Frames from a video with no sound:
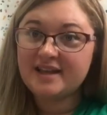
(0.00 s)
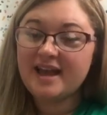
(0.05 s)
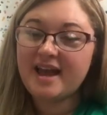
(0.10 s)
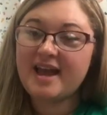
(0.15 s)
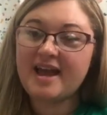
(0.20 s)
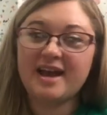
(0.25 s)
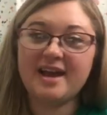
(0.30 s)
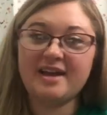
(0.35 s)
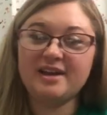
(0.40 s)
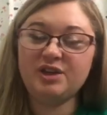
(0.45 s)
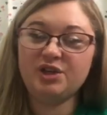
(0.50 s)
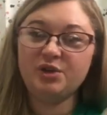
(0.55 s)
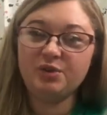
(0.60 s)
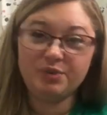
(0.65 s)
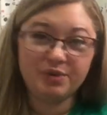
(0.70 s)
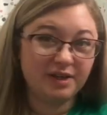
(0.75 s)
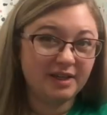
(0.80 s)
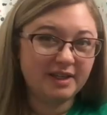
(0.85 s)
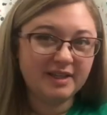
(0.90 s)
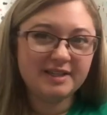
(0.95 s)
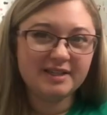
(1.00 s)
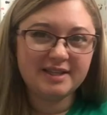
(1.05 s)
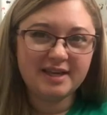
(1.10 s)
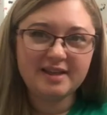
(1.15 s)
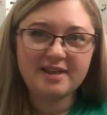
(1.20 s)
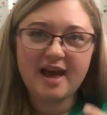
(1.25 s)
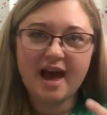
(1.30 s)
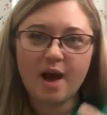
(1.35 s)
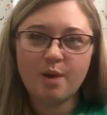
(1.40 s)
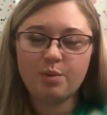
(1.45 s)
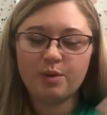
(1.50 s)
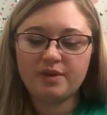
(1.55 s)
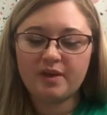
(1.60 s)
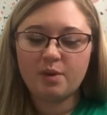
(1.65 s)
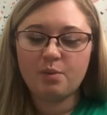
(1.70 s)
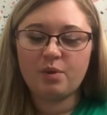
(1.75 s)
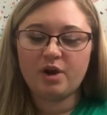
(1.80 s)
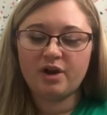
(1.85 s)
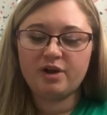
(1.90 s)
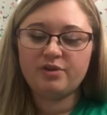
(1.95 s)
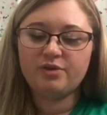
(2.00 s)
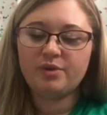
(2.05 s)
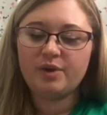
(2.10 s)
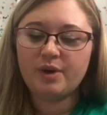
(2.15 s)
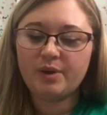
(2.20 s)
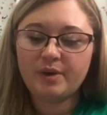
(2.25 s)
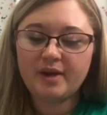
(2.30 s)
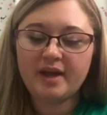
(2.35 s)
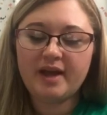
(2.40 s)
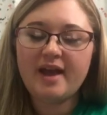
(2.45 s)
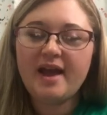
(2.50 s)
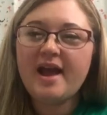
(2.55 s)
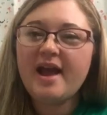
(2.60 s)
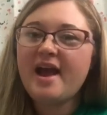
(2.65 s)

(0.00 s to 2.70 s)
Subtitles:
And you really see that when they work through it.